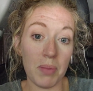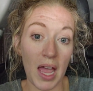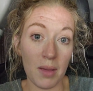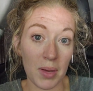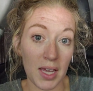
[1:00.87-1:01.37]
a
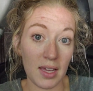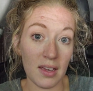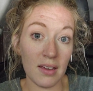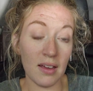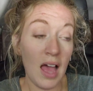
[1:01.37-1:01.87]
baby,
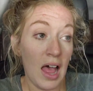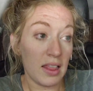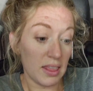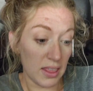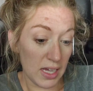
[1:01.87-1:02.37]

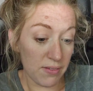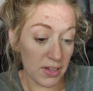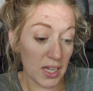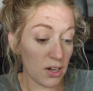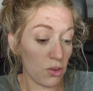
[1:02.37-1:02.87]

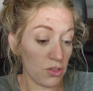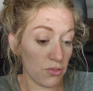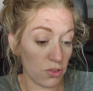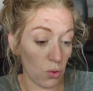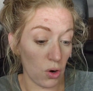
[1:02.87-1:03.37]
leaving it on the
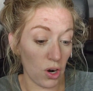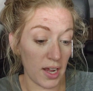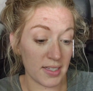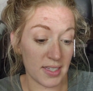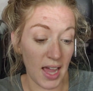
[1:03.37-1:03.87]
floor
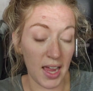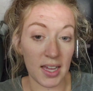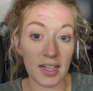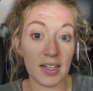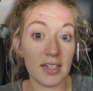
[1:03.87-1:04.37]
and
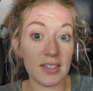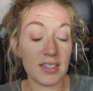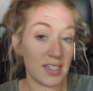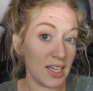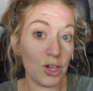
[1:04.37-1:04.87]
saying,
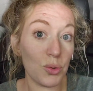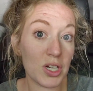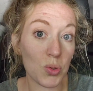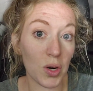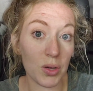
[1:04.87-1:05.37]
see you
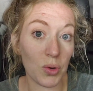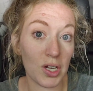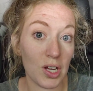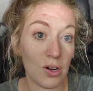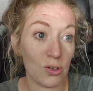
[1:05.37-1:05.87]
in
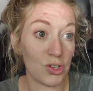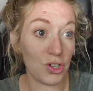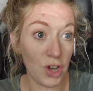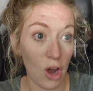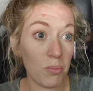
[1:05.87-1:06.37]
21 years,
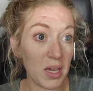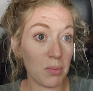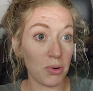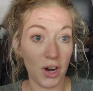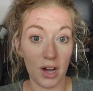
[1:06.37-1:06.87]
go be
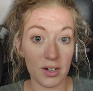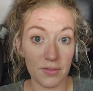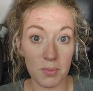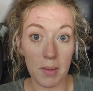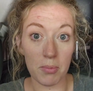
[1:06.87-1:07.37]
a
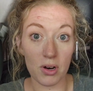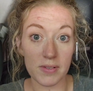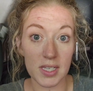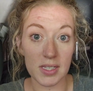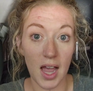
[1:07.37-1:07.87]
productive member of
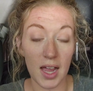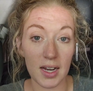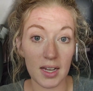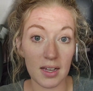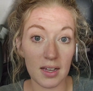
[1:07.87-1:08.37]

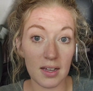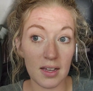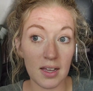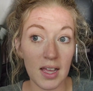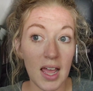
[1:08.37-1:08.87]
society.
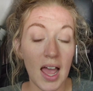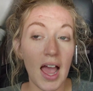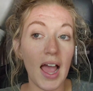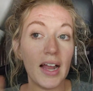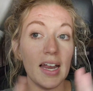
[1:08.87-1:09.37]

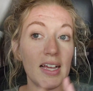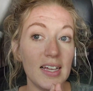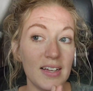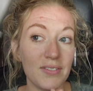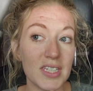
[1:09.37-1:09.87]
And he
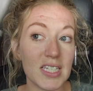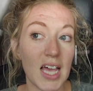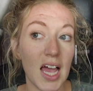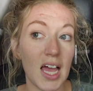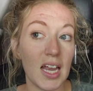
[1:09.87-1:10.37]
even
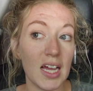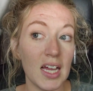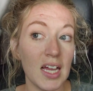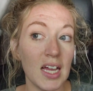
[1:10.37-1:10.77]
said,